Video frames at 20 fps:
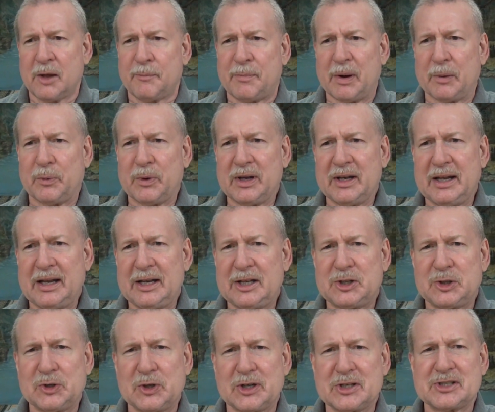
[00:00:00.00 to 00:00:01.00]
that we need
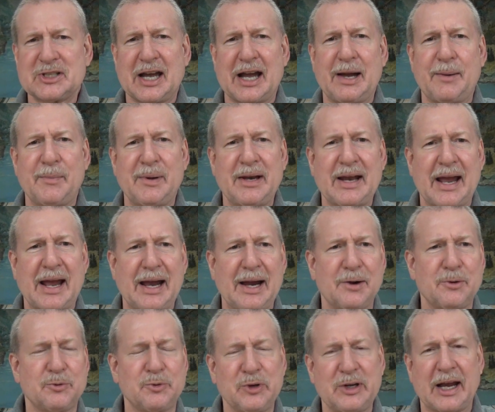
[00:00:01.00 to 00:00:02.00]
to examine
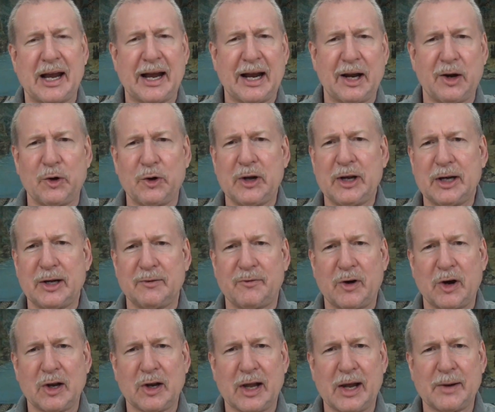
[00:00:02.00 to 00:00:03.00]
every area of
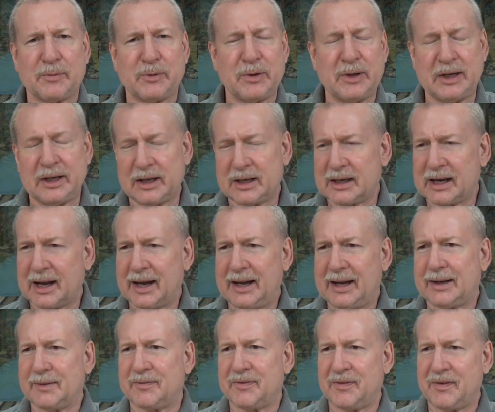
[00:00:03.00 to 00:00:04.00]
our life. We need to
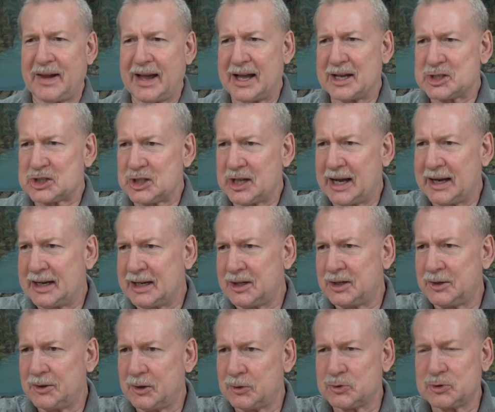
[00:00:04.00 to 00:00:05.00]
take a flashlight
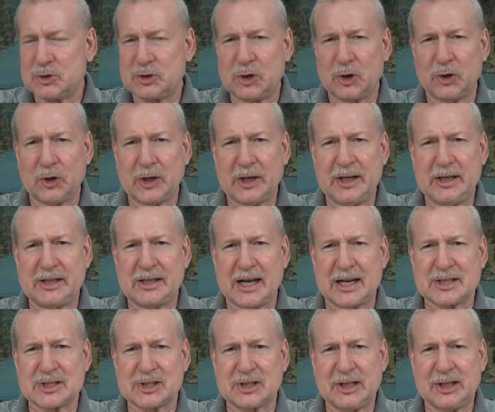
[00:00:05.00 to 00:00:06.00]
into those dirty,
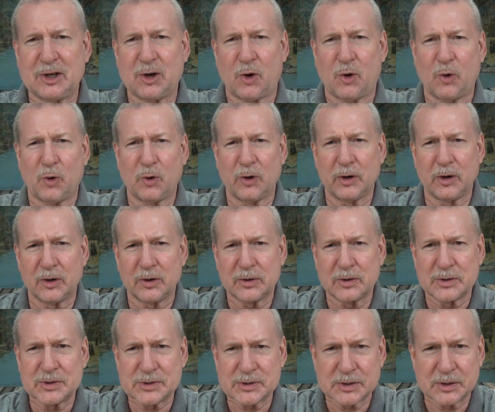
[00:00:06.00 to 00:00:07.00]
dusty
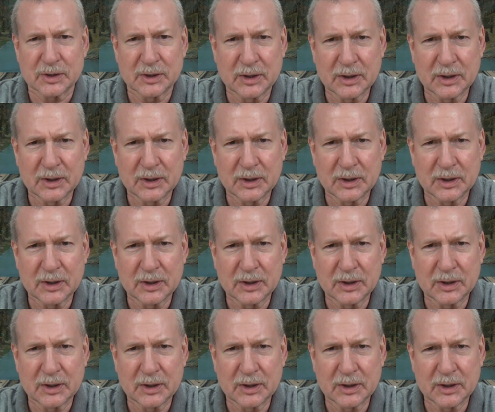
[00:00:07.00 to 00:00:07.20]
corners